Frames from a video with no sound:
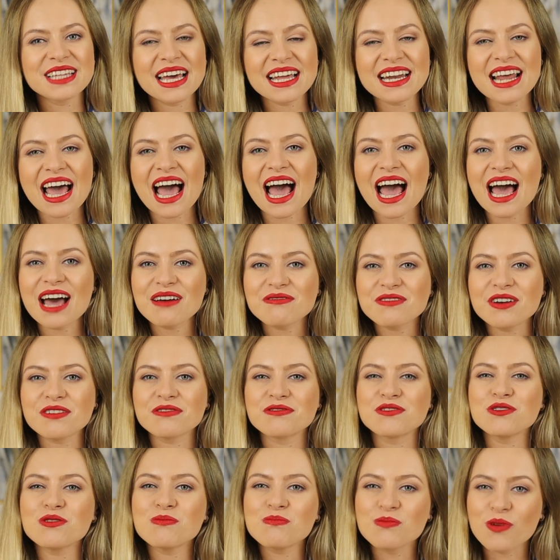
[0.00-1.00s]
then have
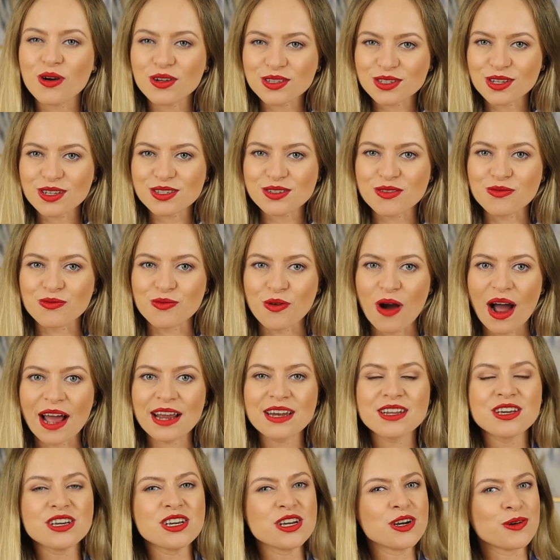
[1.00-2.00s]
a few bottles of
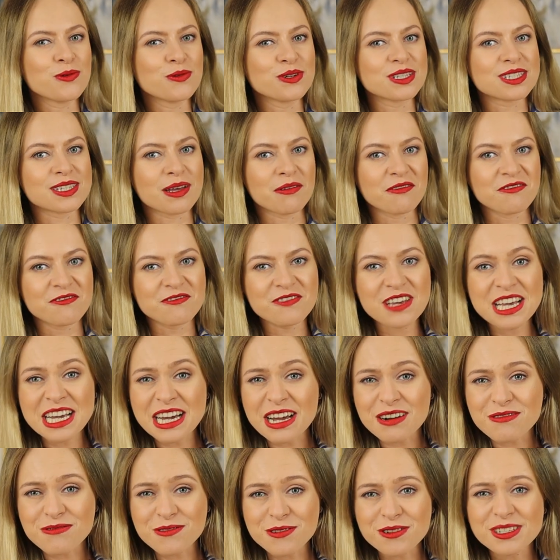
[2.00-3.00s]
wine with some
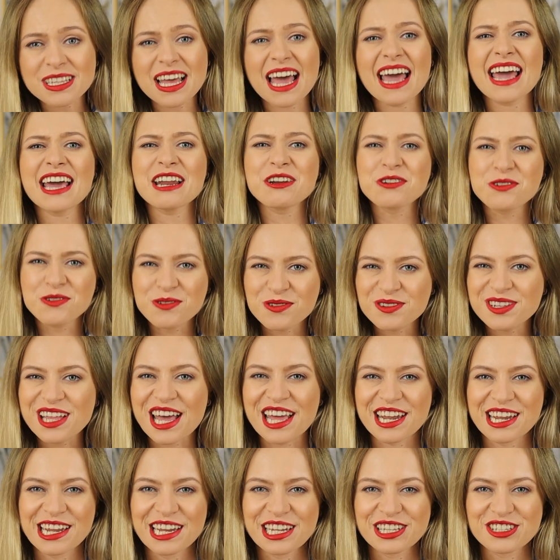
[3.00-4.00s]
finger food and good
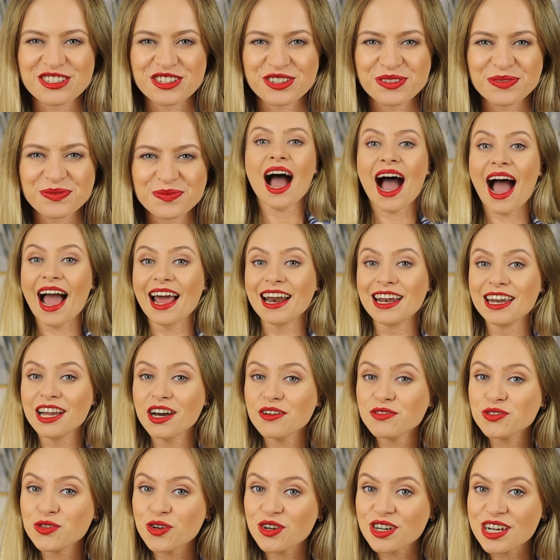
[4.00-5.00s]
energy. I
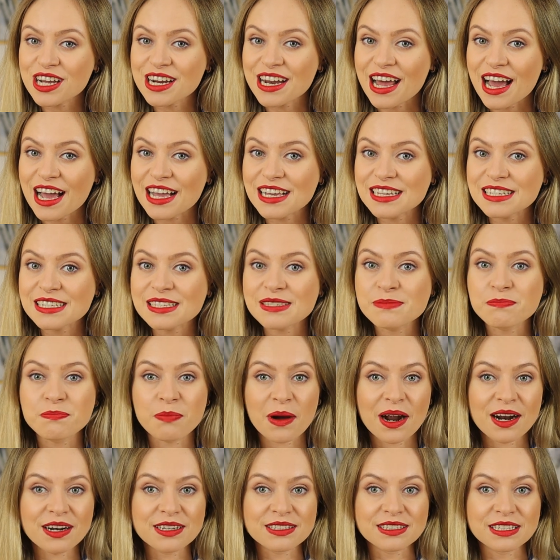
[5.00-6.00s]
love to organize
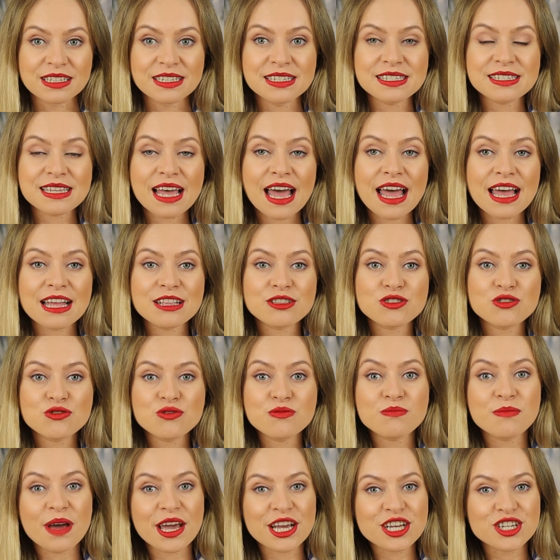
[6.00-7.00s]
parties and
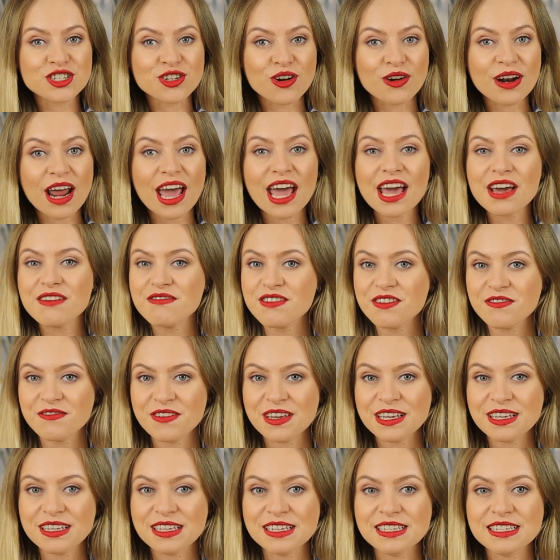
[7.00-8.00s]
to make sure
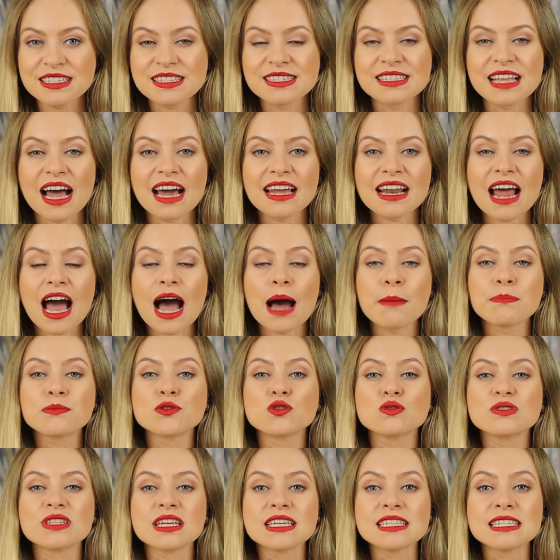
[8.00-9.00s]
everything is done up
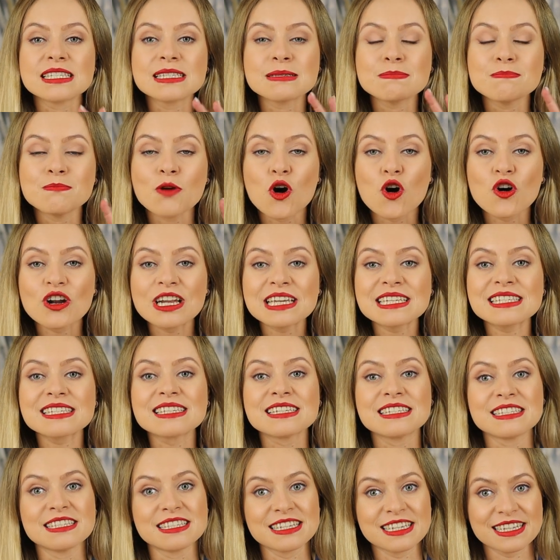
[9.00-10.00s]
to the smallest
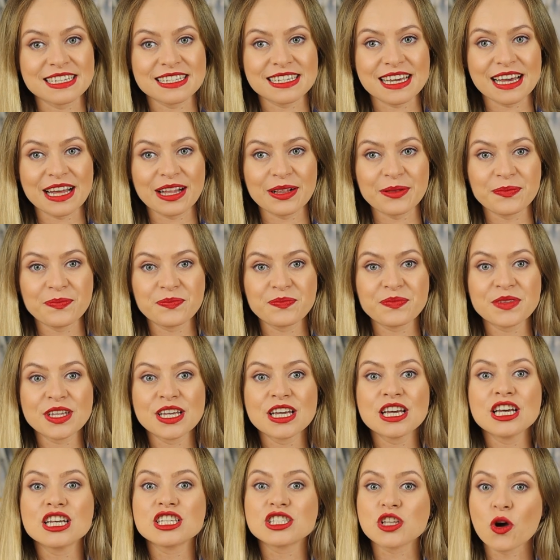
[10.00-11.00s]
detail.
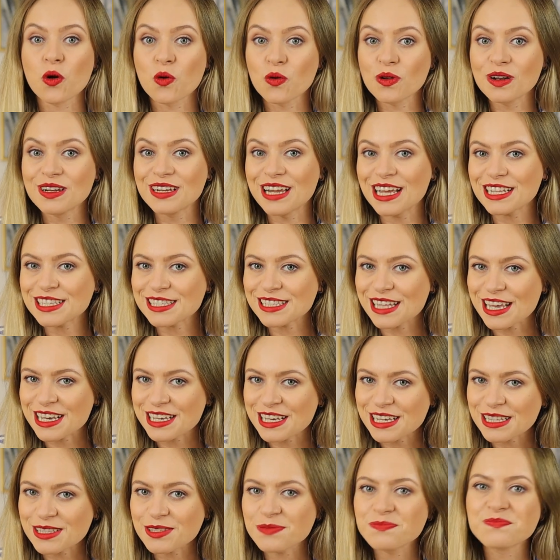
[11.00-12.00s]
So let's
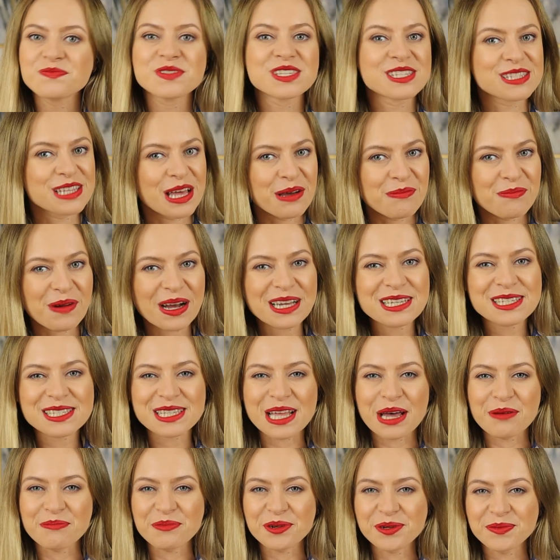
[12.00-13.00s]
take it step by
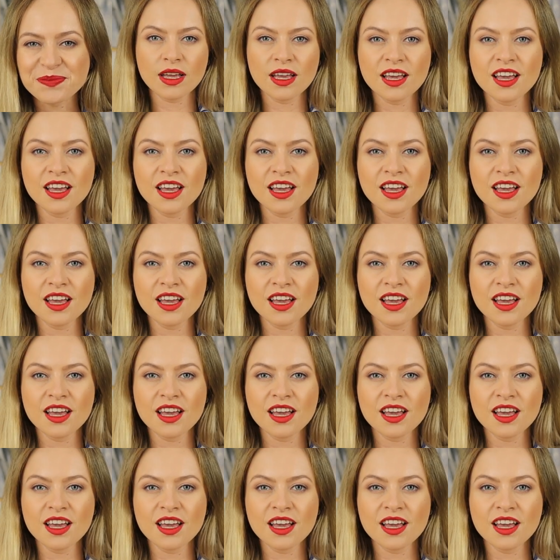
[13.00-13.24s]
step.